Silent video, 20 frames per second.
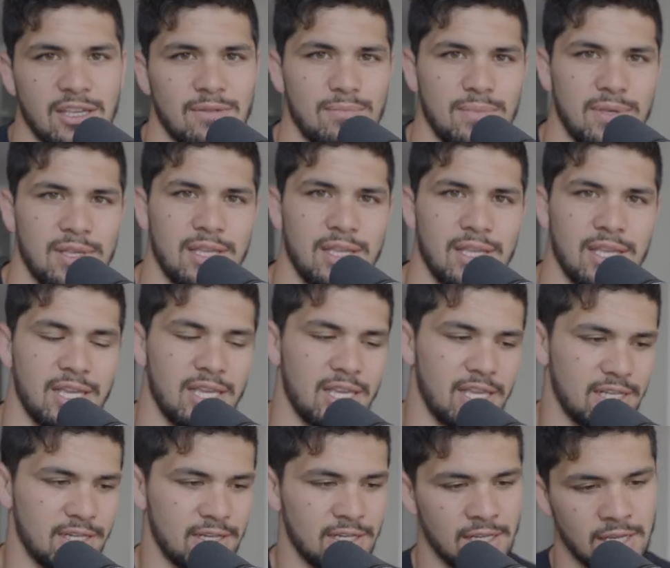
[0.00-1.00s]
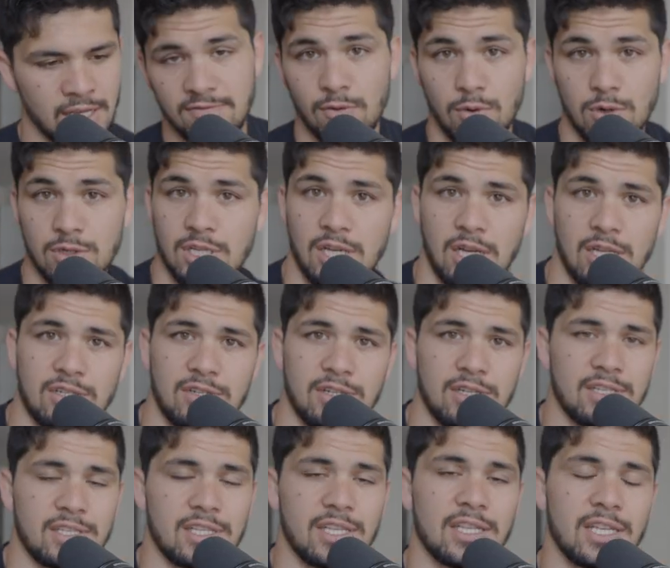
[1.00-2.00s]
and being in foreign
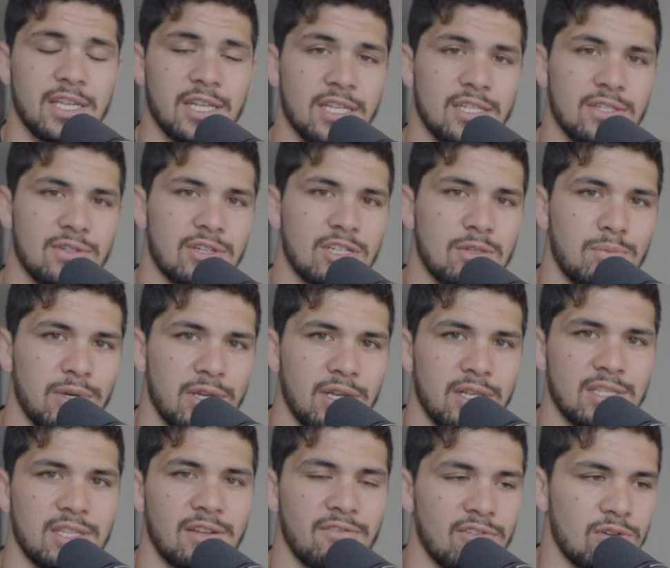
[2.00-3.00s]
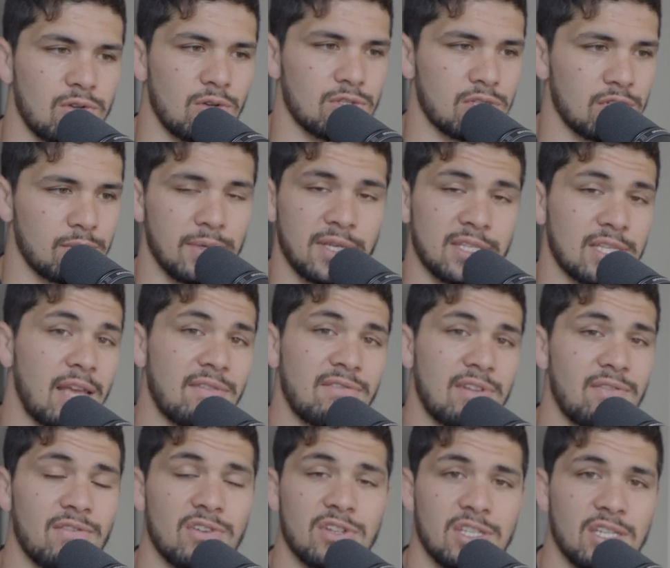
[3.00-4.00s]
countries and getting to experience different cultures, because I've
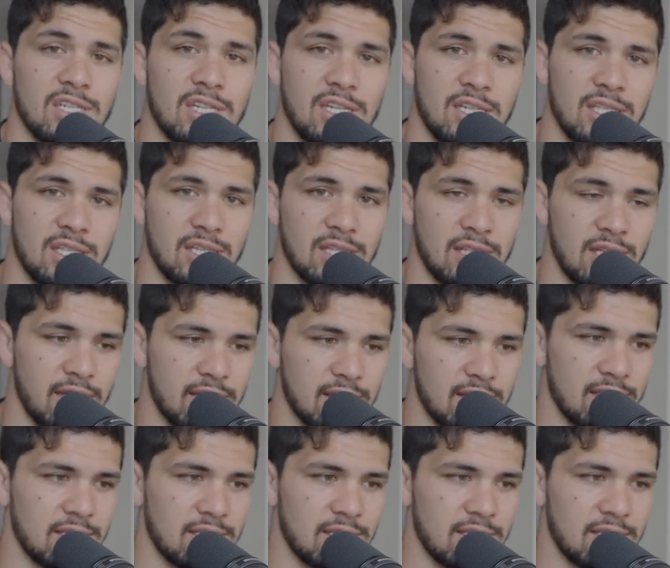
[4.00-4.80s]
never seen anything like